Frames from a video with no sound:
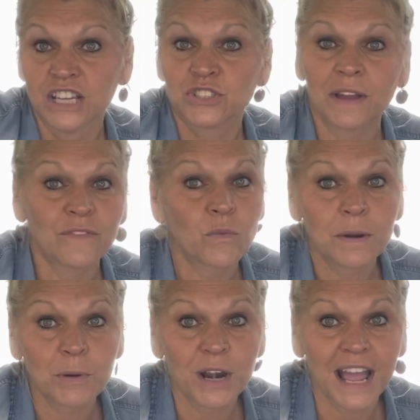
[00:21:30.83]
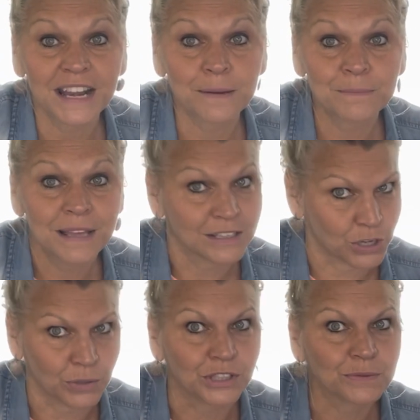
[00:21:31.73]
So I have one more item.
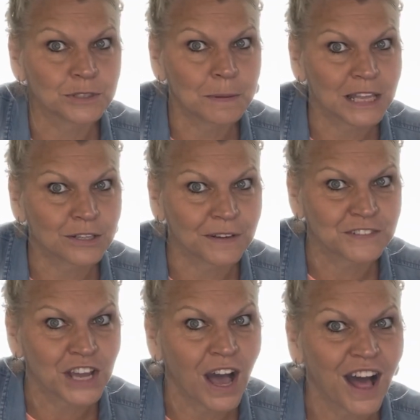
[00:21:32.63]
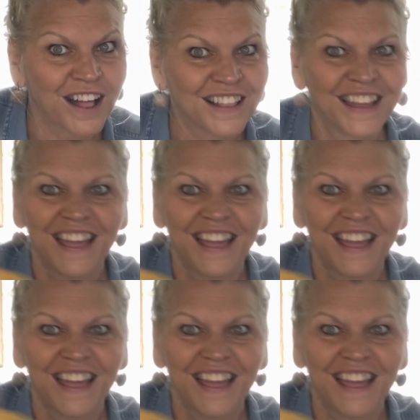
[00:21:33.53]
Told you it was a big thrift haul.